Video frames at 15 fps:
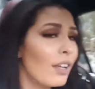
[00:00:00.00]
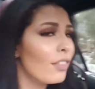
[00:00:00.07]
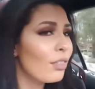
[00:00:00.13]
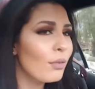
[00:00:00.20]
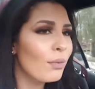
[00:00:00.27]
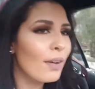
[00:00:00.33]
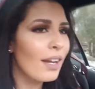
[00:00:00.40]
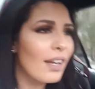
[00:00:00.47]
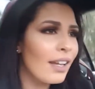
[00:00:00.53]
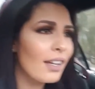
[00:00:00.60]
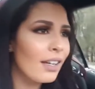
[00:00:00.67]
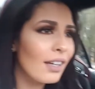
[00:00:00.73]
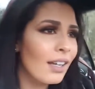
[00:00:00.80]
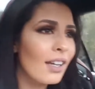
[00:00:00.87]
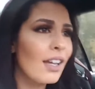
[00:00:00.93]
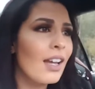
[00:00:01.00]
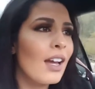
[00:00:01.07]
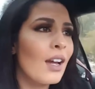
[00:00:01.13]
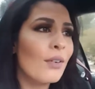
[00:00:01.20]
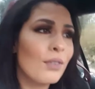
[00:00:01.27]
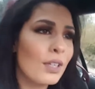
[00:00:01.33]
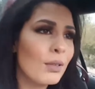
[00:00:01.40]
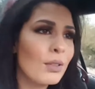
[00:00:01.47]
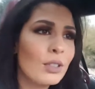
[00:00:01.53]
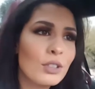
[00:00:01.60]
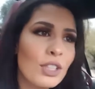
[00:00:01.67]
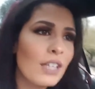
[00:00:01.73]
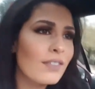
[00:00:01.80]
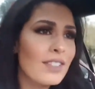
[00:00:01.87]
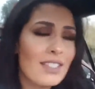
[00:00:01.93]
in the rain, rear-wheel
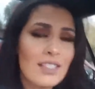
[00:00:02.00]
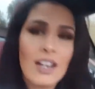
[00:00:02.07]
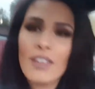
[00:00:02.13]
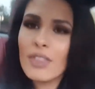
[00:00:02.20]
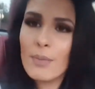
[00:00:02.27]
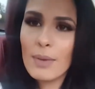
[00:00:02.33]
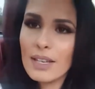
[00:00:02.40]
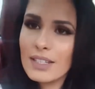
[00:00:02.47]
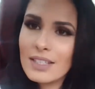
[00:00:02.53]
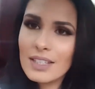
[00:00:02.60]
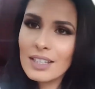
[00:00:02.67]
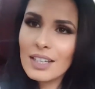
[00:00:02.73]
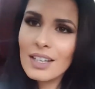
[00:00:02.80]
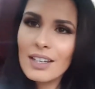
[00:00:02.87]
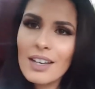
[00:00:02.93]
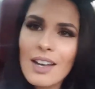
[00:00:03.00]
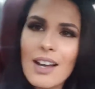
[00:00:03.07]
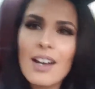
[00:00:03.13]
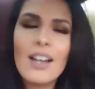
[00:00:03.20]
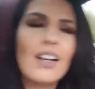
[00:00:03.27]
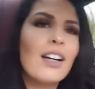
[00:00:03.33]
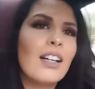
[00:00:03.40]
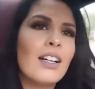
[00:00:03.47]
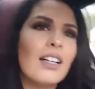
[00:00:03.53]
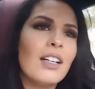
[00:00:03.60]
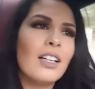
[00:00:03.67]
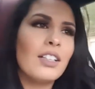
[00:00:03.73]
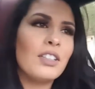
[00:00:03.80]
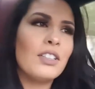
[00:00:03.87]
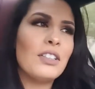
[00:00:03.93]
drive is not the best thing.
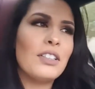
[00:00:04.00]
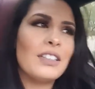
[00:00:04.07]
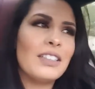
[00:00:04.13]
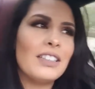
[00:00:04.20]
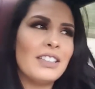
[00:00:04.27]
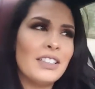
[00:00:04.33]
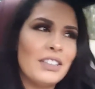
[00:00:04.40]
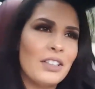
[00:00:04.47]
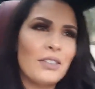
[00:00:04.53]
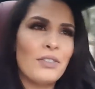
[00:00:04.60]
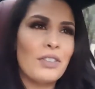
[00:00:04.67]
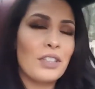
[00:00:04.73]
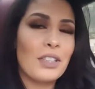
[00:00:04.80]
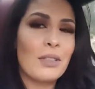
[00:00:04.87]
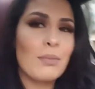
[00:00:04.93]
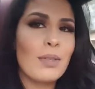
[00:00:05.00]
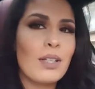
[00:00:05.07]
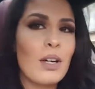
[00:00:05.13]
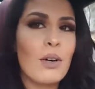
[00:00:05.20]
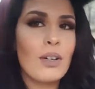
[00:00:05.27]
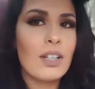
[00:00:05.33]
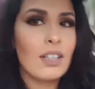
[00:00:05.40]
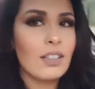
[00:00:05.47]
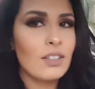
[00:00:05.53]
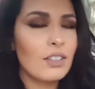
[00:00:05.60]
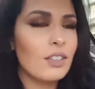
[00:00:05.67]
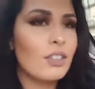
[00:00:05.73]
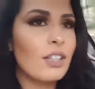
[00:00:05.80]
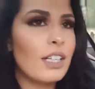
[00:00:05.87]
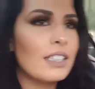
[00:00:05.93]
you know, if you're gonna be going a
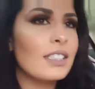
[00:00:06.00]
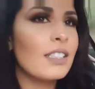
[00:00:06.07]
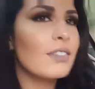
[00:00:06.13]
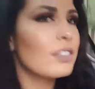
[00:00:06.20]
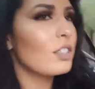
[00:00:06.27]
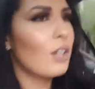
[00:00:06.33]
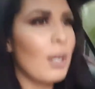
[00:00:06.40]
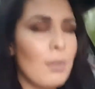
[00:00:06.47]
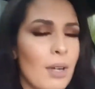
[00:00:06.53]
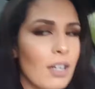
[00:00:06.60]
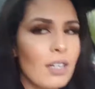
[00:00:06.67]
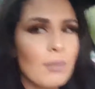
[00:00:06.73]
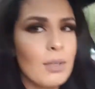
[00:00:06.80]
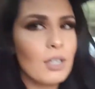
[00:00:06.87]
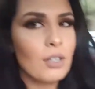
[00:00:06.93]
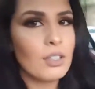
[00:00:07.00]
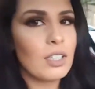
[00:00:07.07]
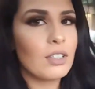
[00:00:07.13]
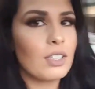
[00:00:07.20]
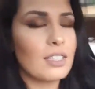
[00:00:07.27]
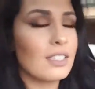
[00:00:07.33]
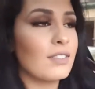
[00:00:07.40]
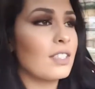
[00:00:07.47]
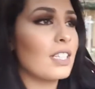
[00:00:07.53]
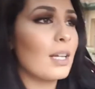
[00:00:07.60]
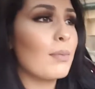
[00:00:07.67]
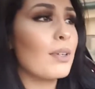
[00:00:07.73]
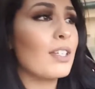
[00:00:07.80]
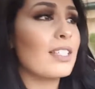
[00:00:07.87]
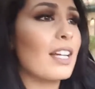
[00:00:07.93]
little aggressive. So I'm not gonna be going aggressive
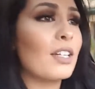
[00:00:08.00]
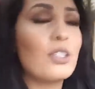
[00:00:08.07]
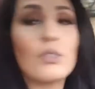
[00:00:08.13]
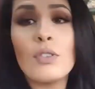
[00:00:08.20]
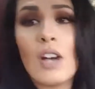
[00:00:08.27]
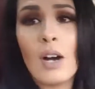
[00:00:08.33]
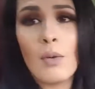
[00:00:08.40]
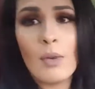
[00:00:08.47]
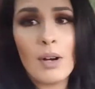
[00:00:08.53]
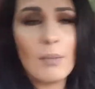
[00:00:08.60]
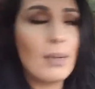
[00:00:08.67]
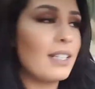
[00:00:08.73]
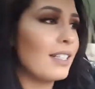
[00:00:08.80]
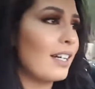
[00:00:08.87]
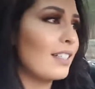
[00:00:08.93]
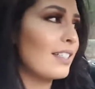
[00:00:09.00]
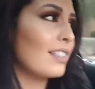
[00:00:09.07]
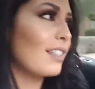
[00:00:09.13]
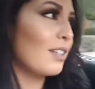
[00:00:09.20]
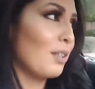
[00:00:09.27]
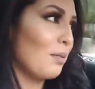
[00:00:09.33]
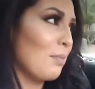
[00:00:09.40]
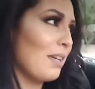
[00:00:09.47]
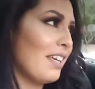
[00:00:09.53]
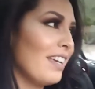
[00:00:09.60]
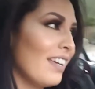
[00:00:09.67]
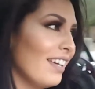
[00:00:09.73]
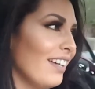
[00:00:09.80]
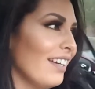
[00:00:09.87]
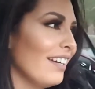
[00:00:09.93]
today because I do not want my dad to kill
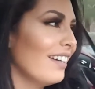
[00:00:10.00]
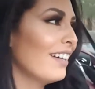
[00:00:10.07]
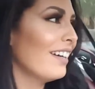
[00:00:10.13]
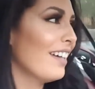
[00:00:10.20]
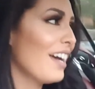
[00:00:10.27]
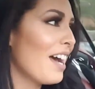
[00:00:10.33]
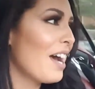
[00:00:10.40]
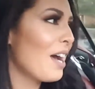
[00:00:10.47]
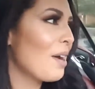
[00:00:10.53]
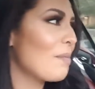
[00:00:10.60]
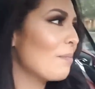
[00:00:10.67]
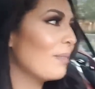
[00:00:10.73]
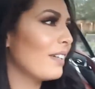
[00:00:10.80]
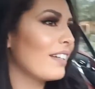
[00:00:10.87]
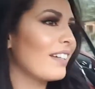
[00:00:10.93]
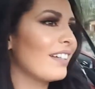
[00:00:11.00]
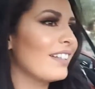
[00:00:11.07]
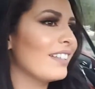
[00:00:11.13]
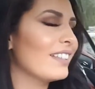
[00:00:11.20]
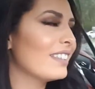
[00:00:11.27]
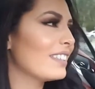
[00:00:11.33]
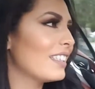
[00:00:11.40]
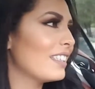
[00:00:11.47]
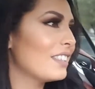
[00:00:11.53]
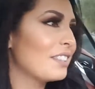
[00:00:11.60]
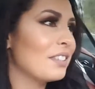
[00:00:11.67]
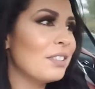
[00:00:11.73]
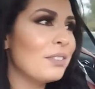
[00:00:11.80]
me. Because it's